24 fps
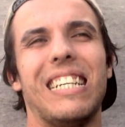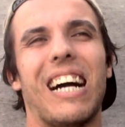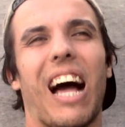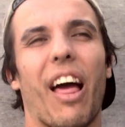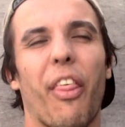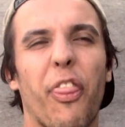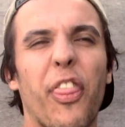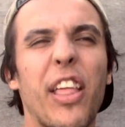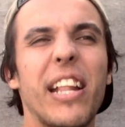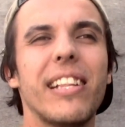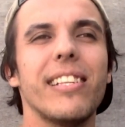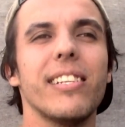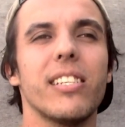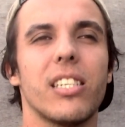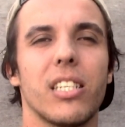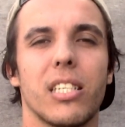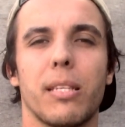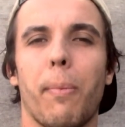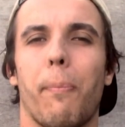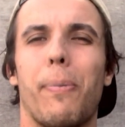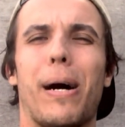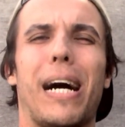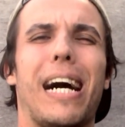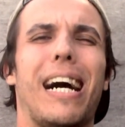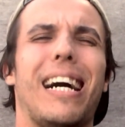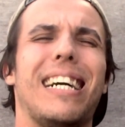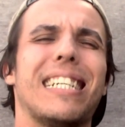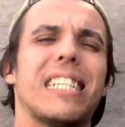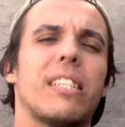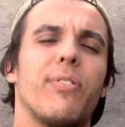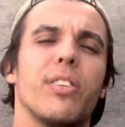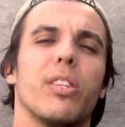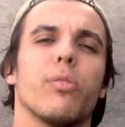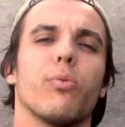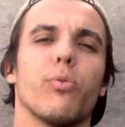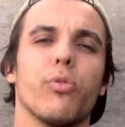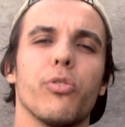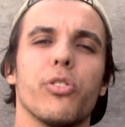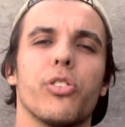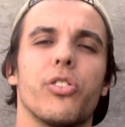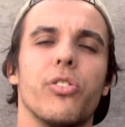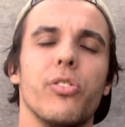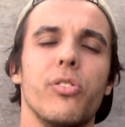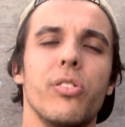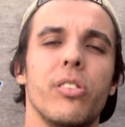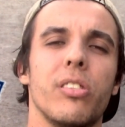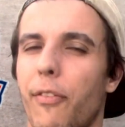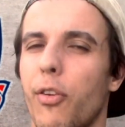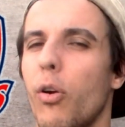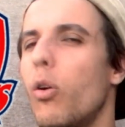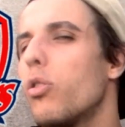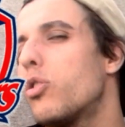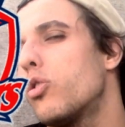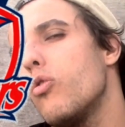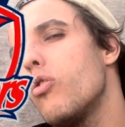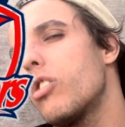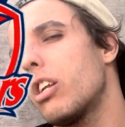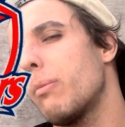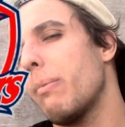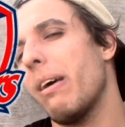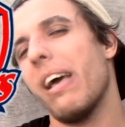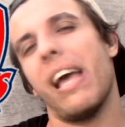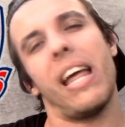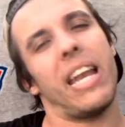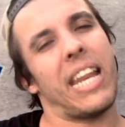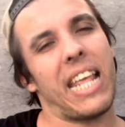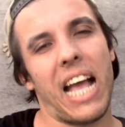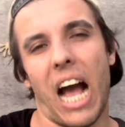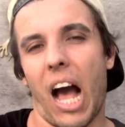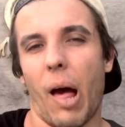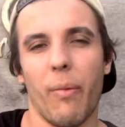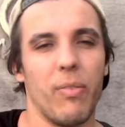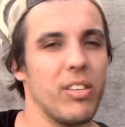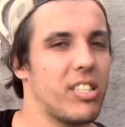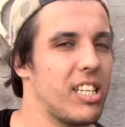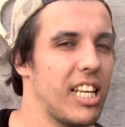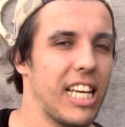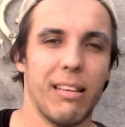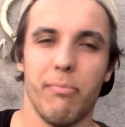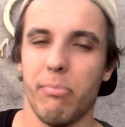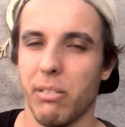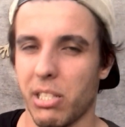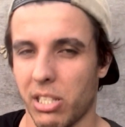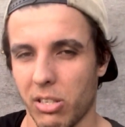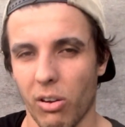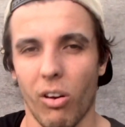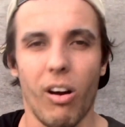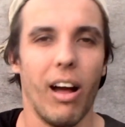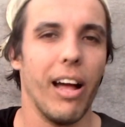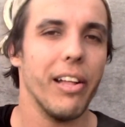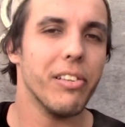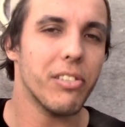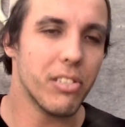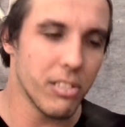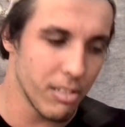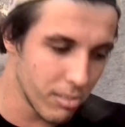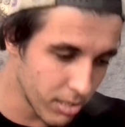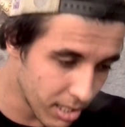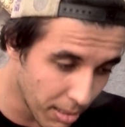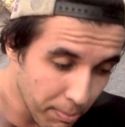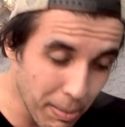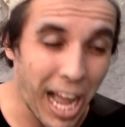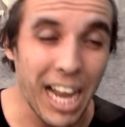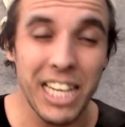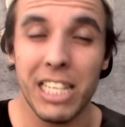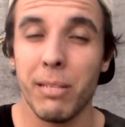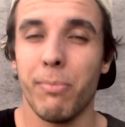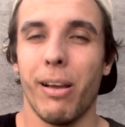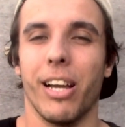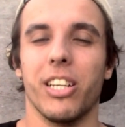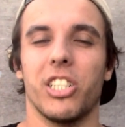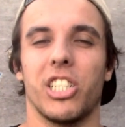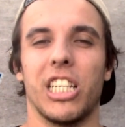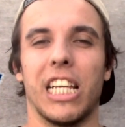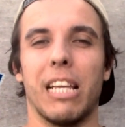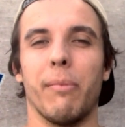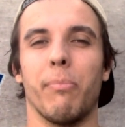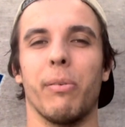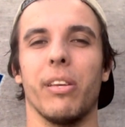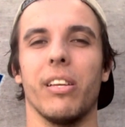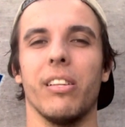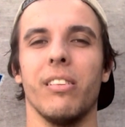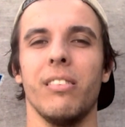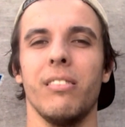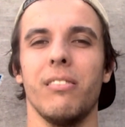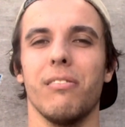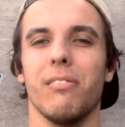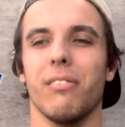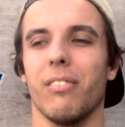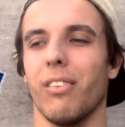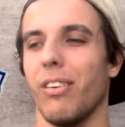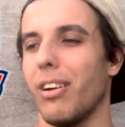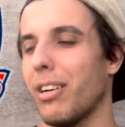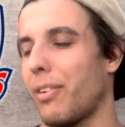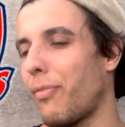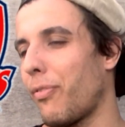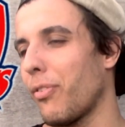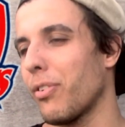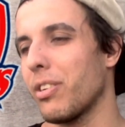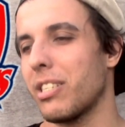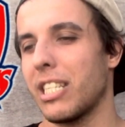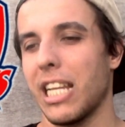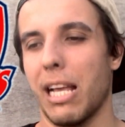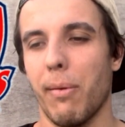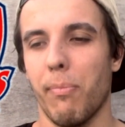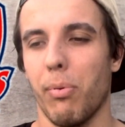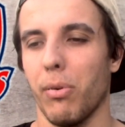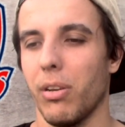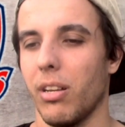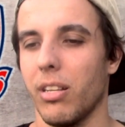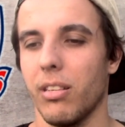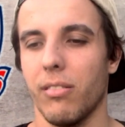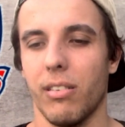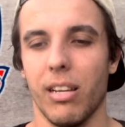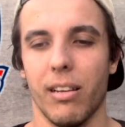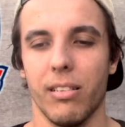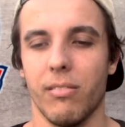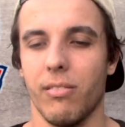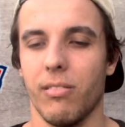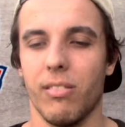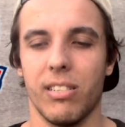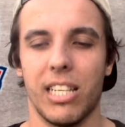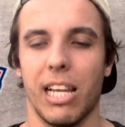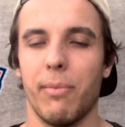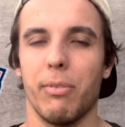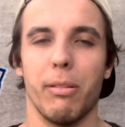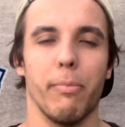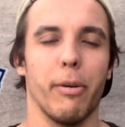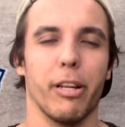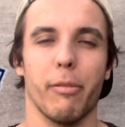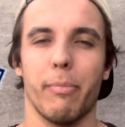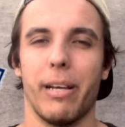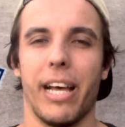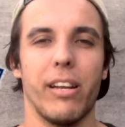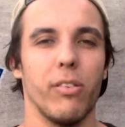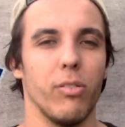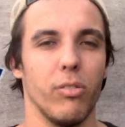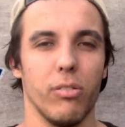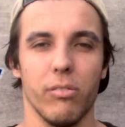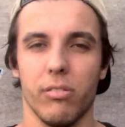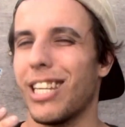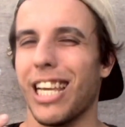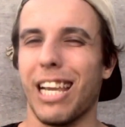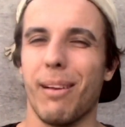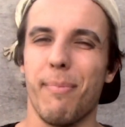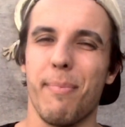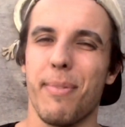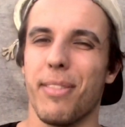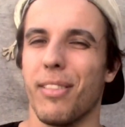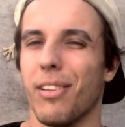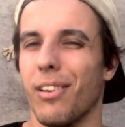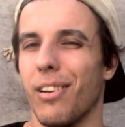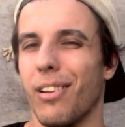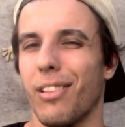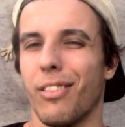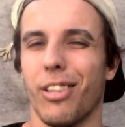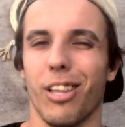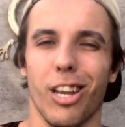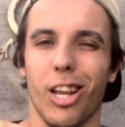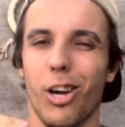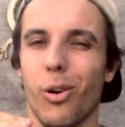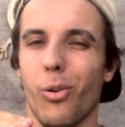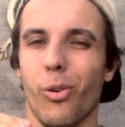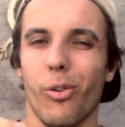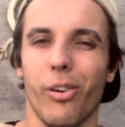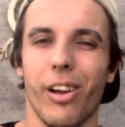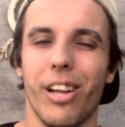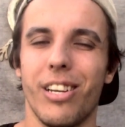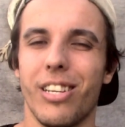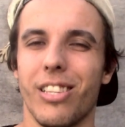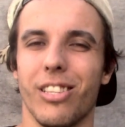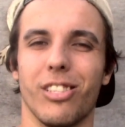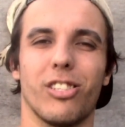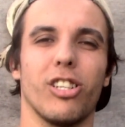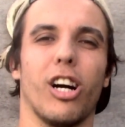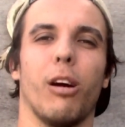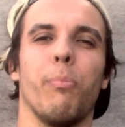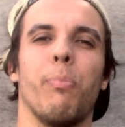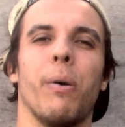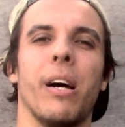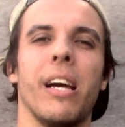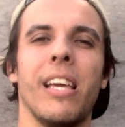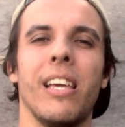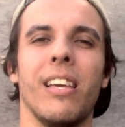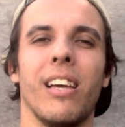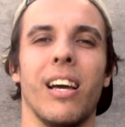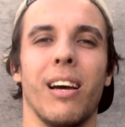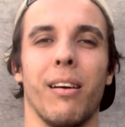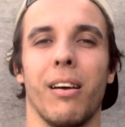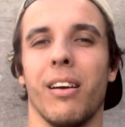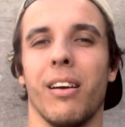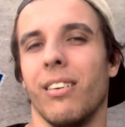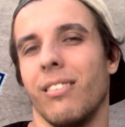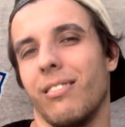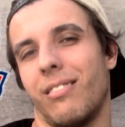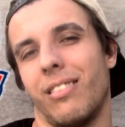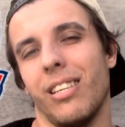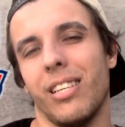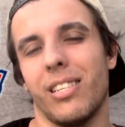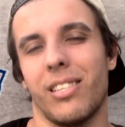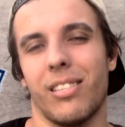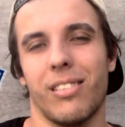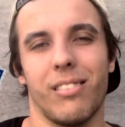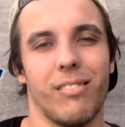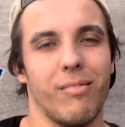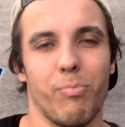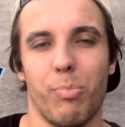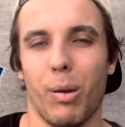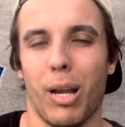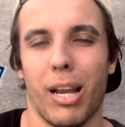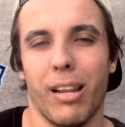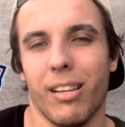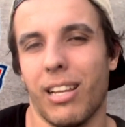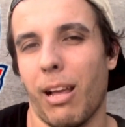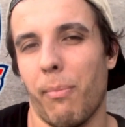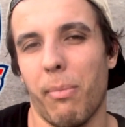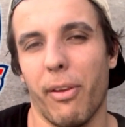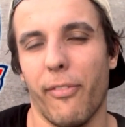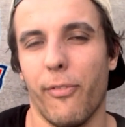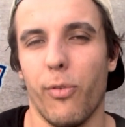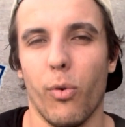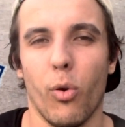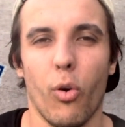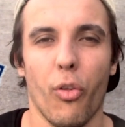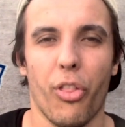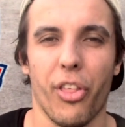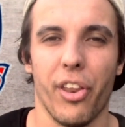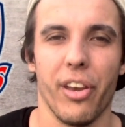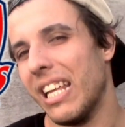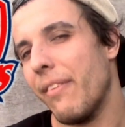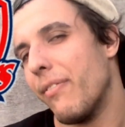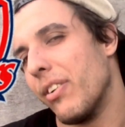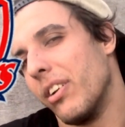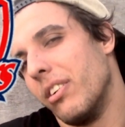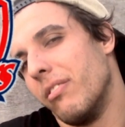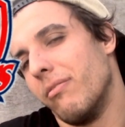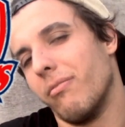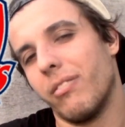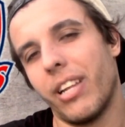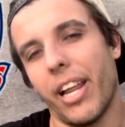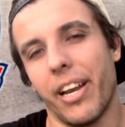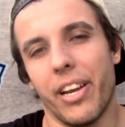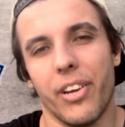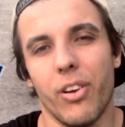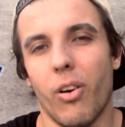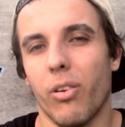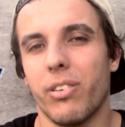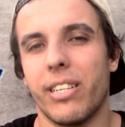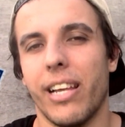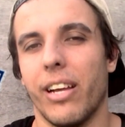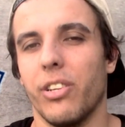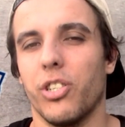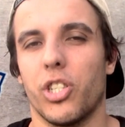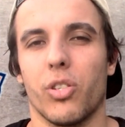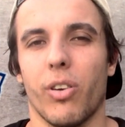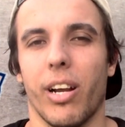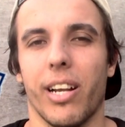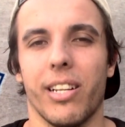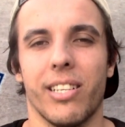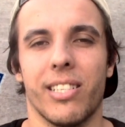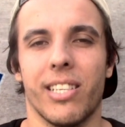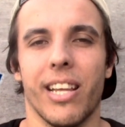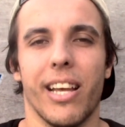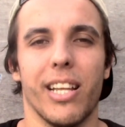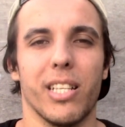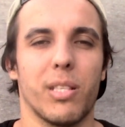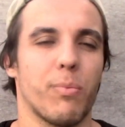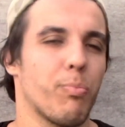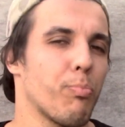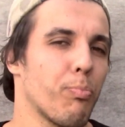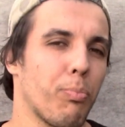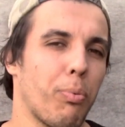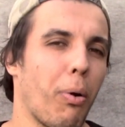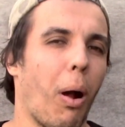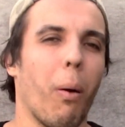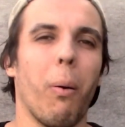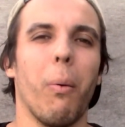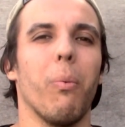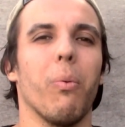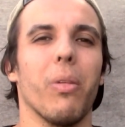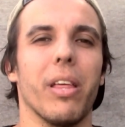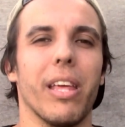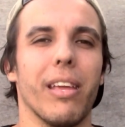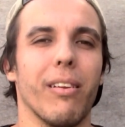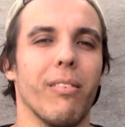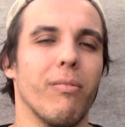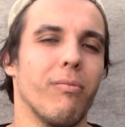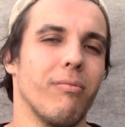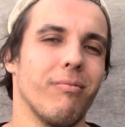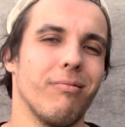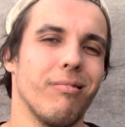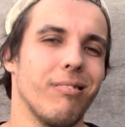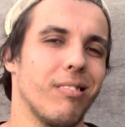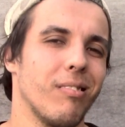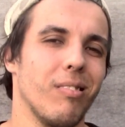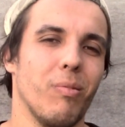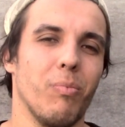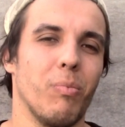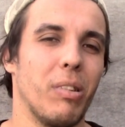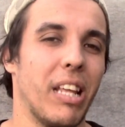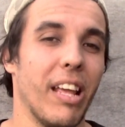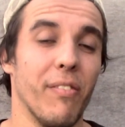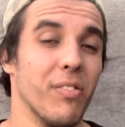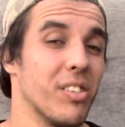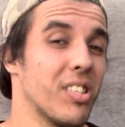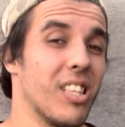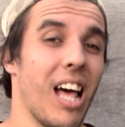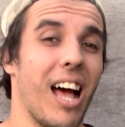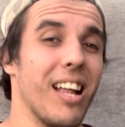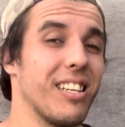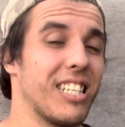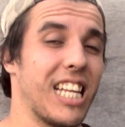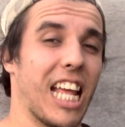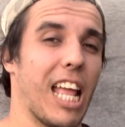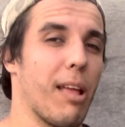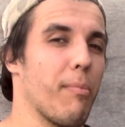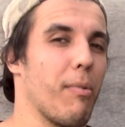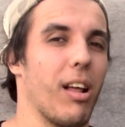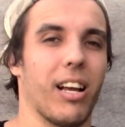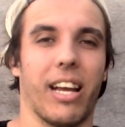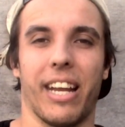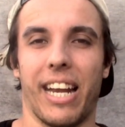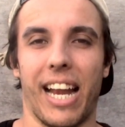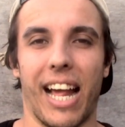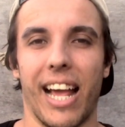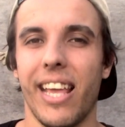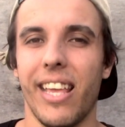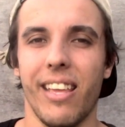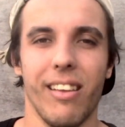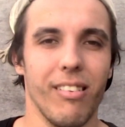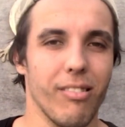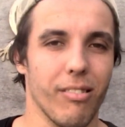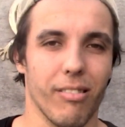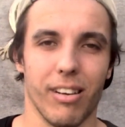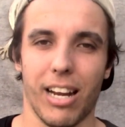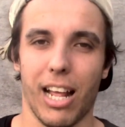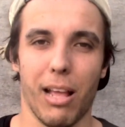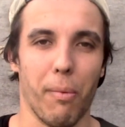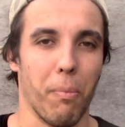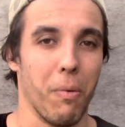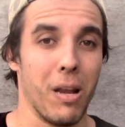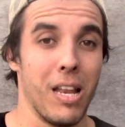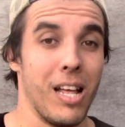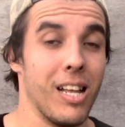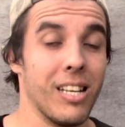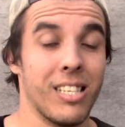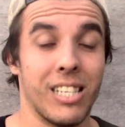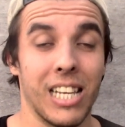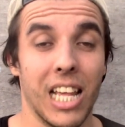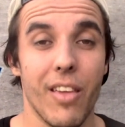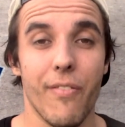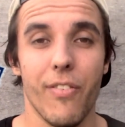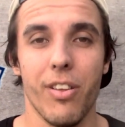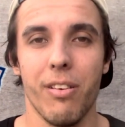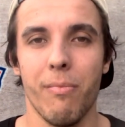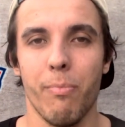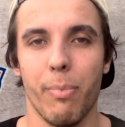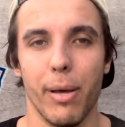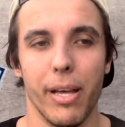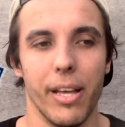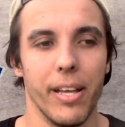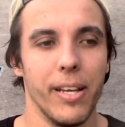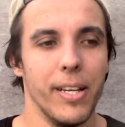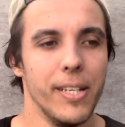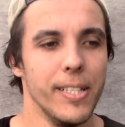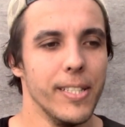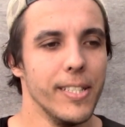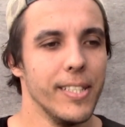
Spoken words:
I think this is a pass for the Roosters. If you're talking about any other team besides the back-to-back champions, like for example a team in the bottom 8 or a team in the lower end of the top 8, this coming fourth and even getting knocked out in straight sets probably gives that team like an A or an A+ even. But